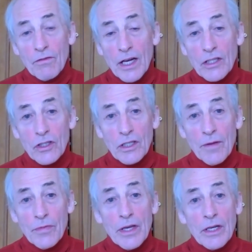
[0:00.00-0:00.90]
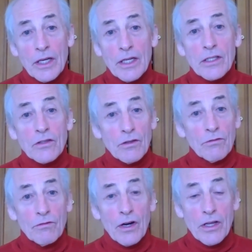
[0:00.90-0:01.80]
fashion is
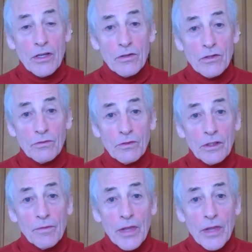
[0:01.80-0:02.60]
very useful.